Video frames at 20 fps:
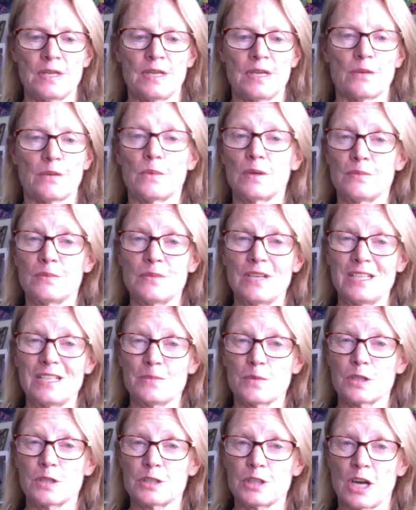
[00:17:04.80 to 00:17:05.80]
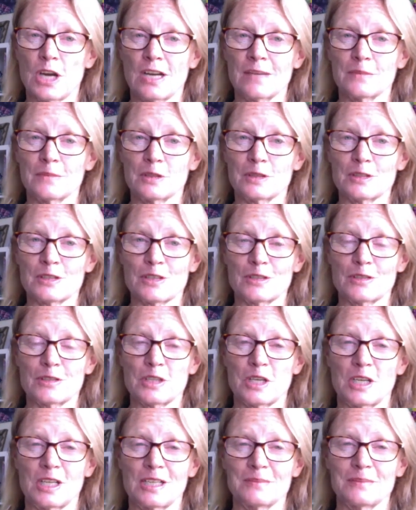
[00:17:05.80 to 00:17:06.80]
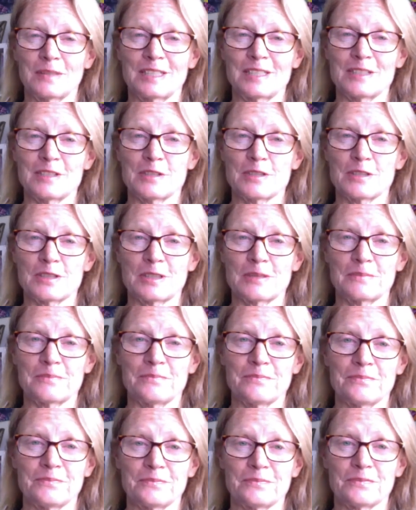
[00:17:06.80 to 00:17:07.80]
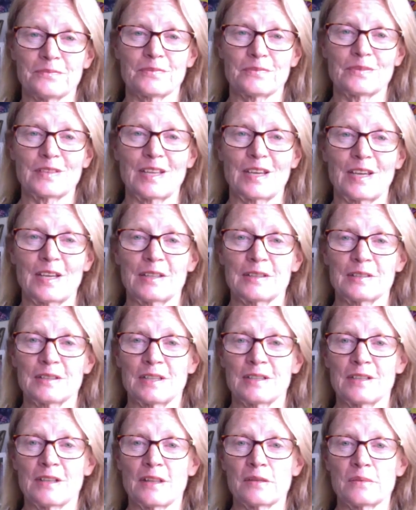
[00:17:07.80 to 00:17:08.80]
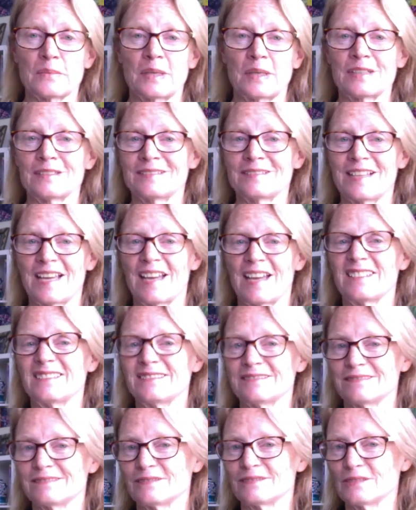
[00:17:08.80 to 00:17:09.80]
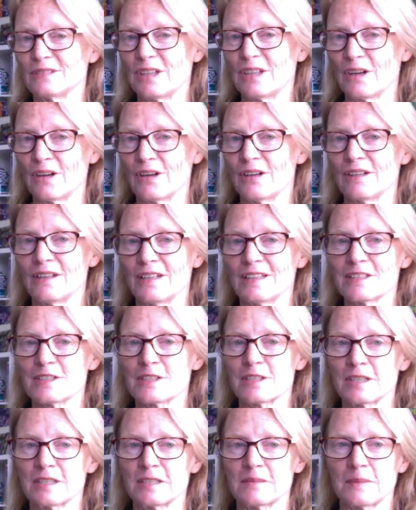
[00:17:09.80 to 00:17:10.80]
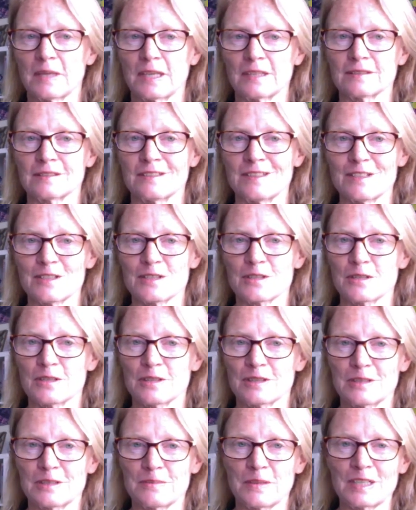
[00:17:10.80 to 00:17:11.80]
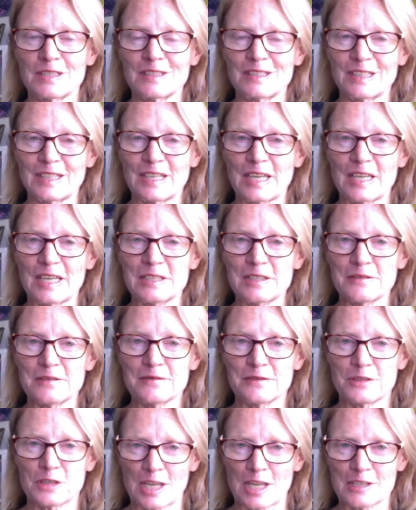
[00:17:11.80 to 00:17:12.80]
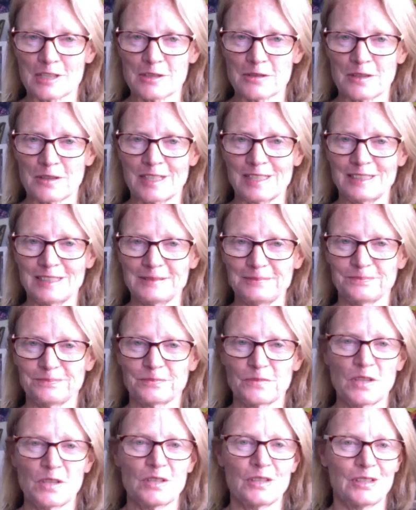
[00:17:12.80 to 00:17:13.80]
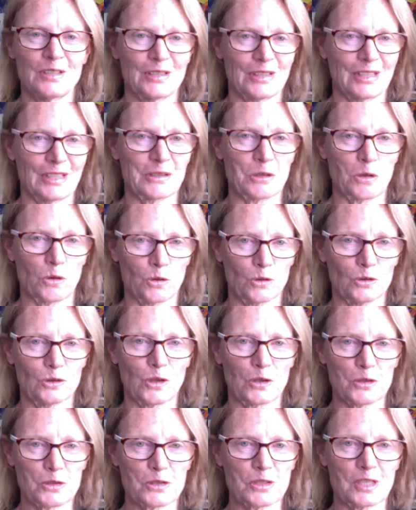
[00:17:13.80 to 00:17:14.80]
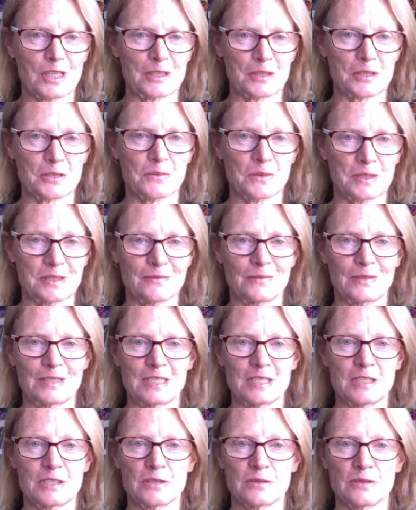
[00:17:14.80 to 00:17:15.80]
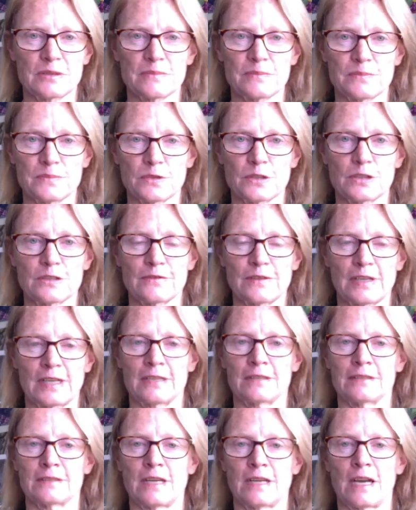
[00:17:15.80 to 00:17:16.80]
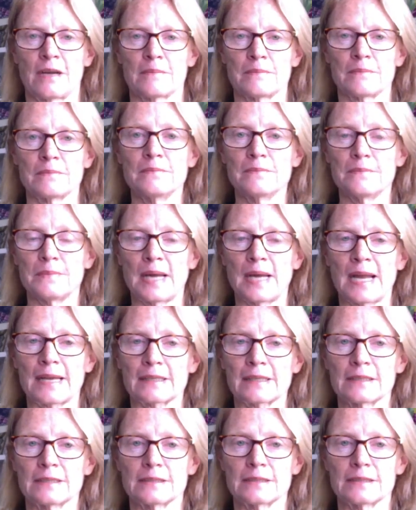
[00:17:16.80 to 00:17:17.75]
we'd need to put time on it. So timely is another one. And, let's think about this. Certainly by the end of January and all those things, we need to improve our back